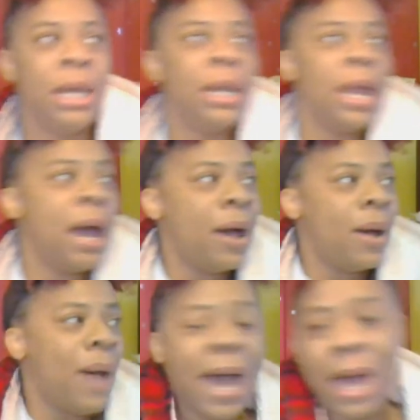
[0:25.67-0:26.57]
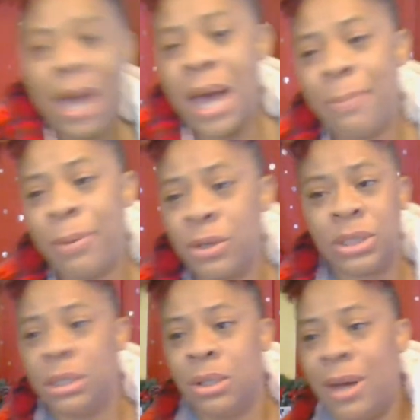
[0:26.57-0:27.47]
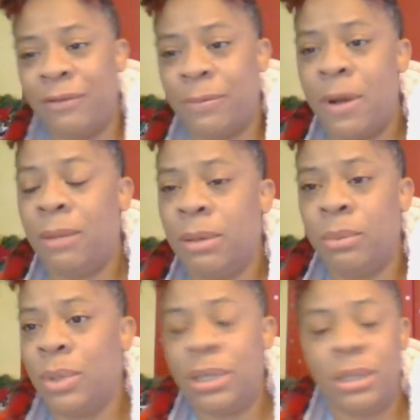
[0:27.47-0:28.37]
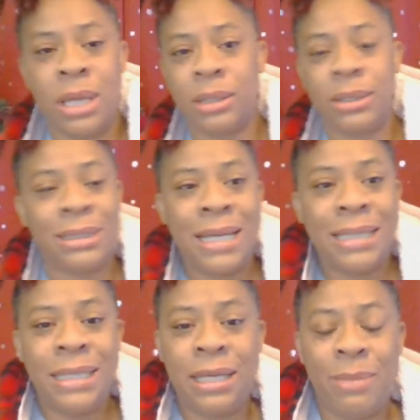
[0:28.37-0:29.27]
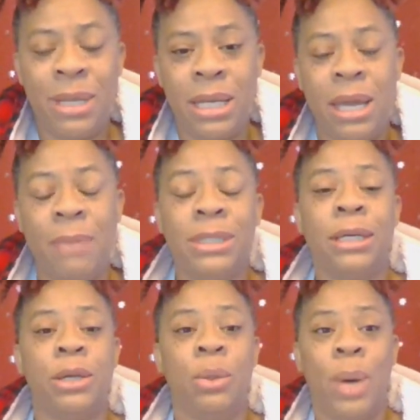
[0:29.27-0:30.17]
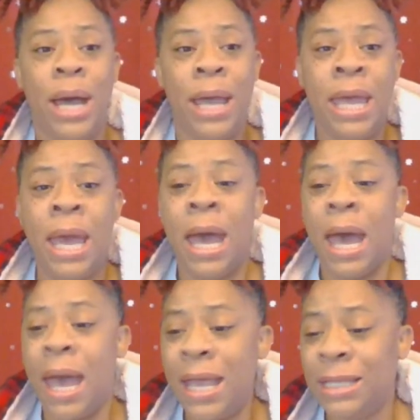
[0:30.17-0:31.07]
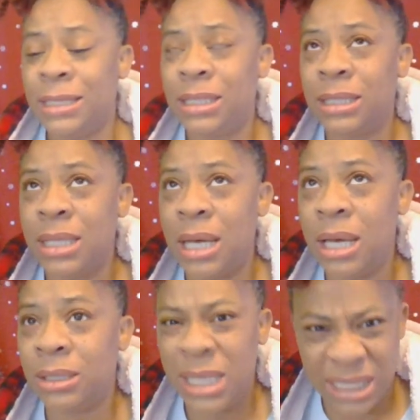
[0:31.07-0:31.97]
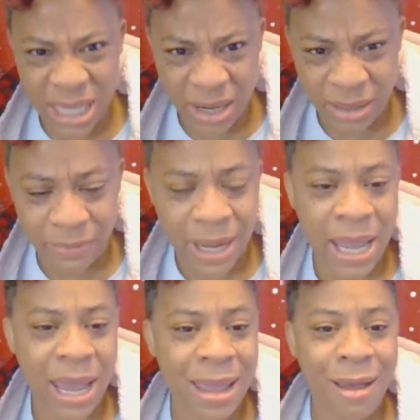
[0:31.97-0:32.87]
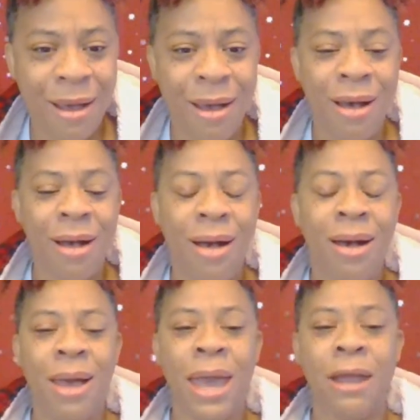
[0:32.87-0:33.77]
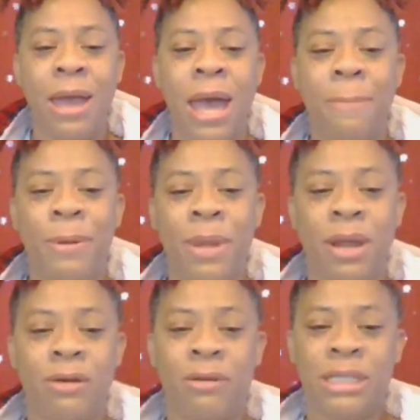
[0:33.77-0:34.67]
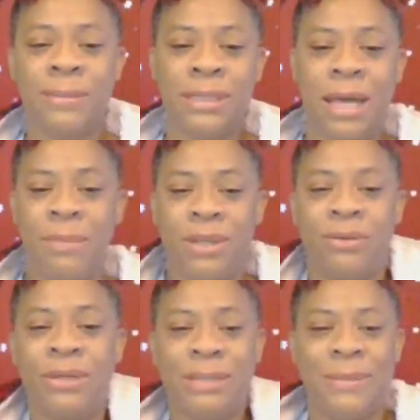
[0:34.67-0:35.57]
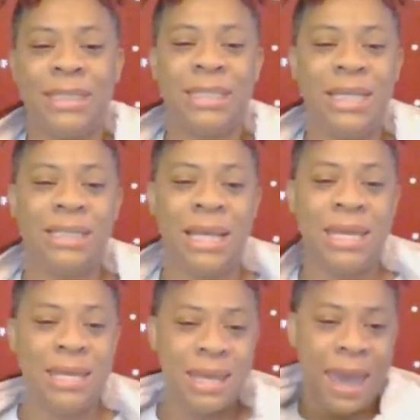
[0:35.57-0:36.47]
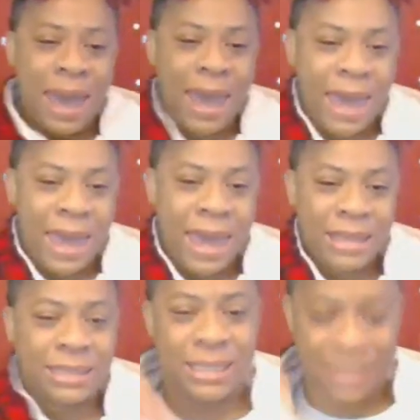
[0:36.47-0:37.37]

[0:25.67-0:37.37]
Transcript: Now, I personally don't have a problem with doctors not taking Medicaid. I'm going to tell you why. It's today's Saturday, right? Hey, y'all. Happy Merry Christmas. I'm in the Christmas season. Yes.